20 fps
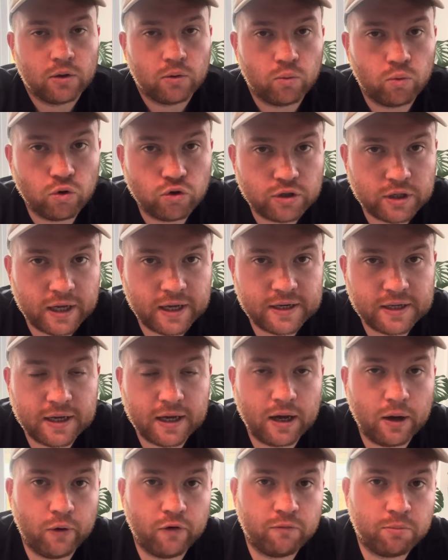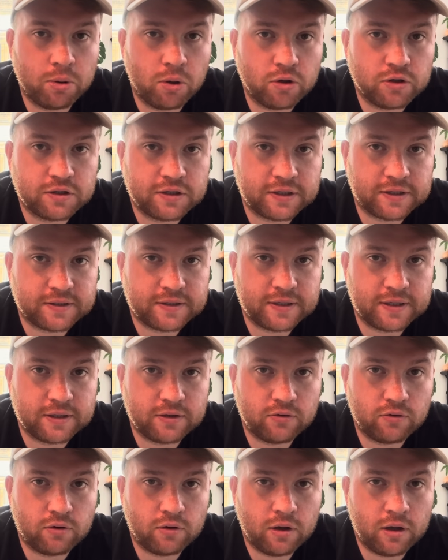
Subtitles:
Would Eddie Howe have put a 16-year-old...